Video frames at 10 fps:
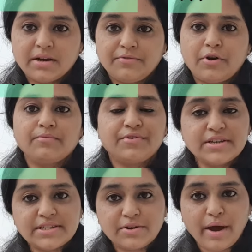from
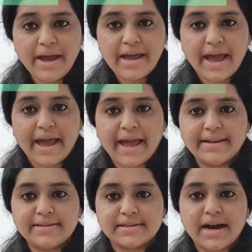first try,
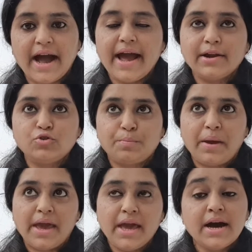and I had to
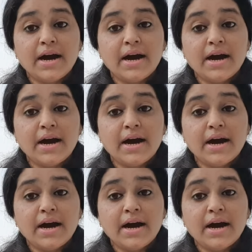pay